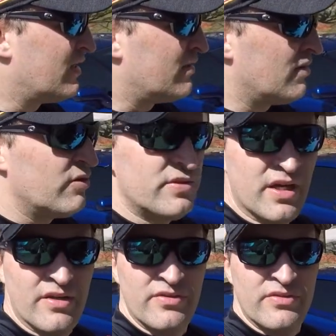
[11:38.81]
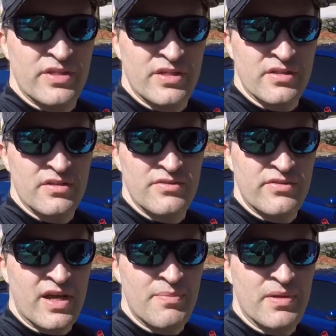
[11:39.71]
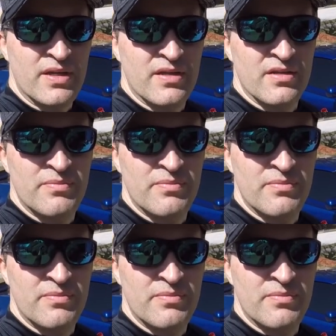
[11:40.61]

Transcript: low dust, good stopping.